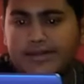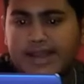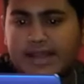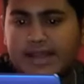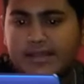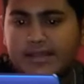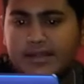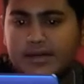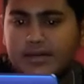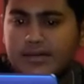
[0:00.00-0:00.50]

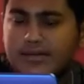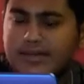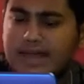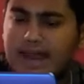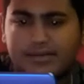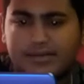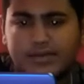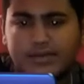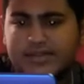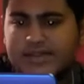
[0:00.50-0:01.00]

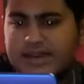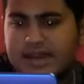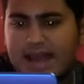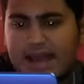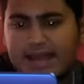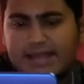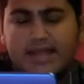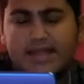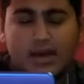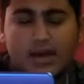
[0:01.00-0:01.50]
that was the
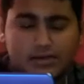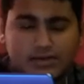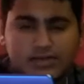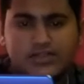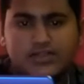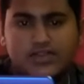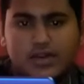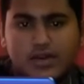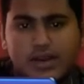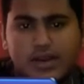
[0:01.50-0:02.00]

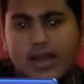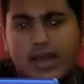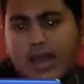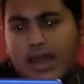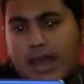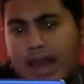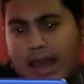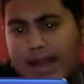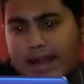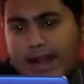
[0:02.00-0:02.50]
9,000, sorry.
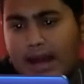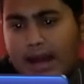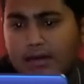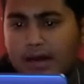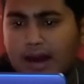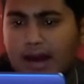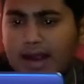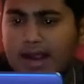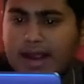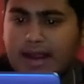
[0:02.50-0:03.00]

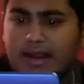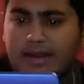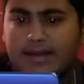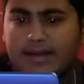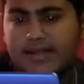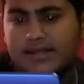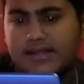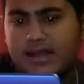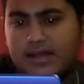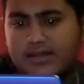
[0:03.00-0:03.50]
Now again
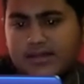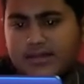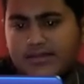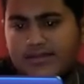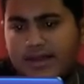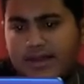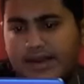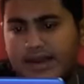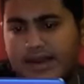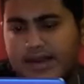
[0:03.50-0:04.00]
10,000
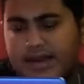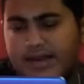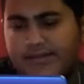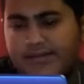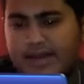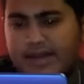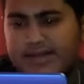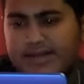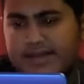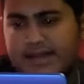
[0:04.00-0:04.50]
variant, if
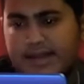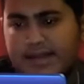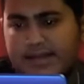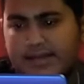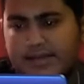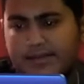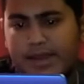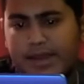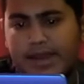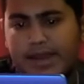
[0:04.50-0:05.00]
I say
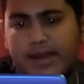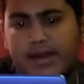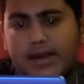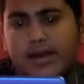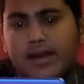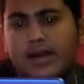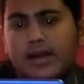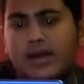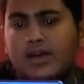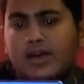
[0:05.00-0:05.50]
speak.
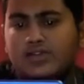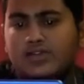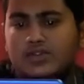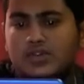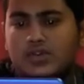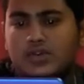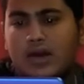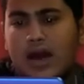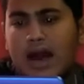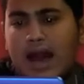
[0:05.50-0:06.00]

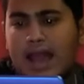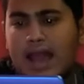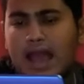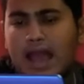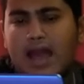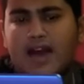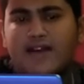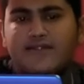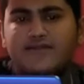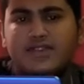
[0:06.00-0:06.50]
So I
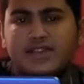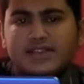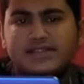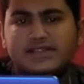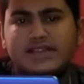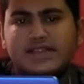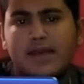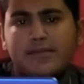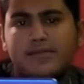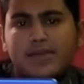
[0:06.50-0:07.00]
have
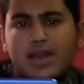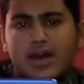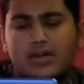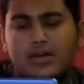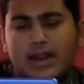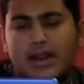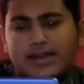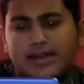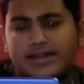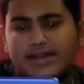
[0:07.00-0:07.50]
this time
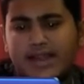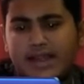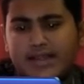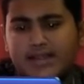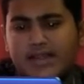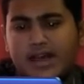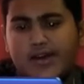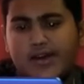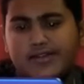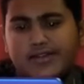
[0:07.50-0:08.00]
now at a
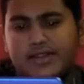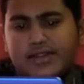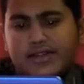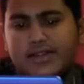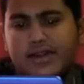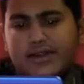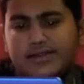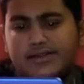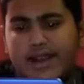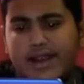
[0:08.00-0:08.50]
10,000
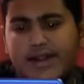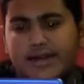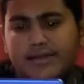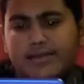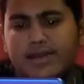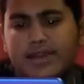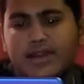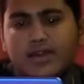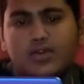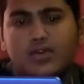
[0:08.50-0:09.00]
the
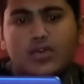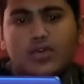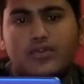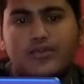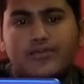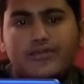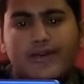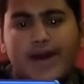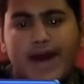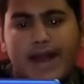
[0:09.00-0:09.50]
Redmi Note
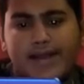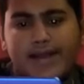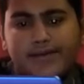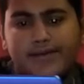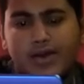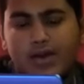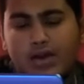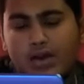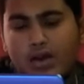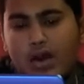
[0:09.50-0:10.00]
5
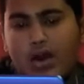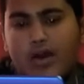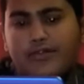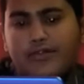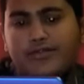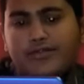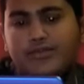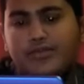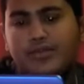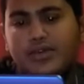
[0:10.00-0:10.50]

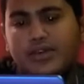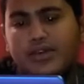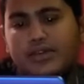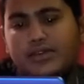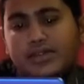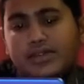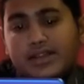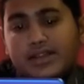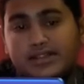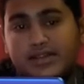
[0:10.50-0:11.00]
of
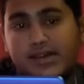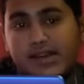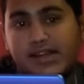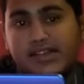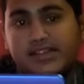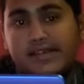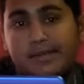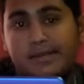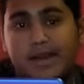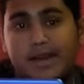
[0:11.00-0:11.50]
the
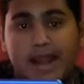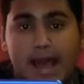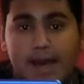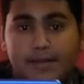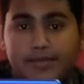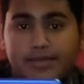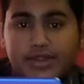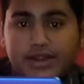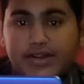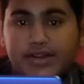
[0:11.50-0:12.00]
3GB
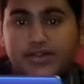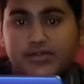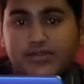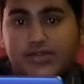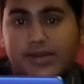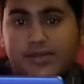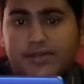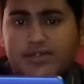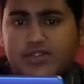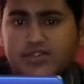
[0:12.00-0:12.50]
RAM,
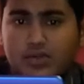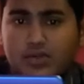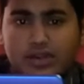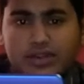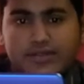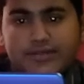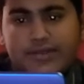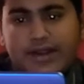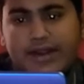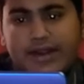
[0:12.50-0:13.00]
32GB
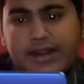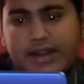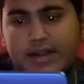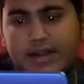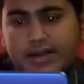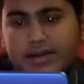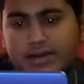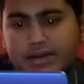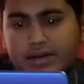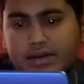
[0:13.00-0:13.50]
storage variant.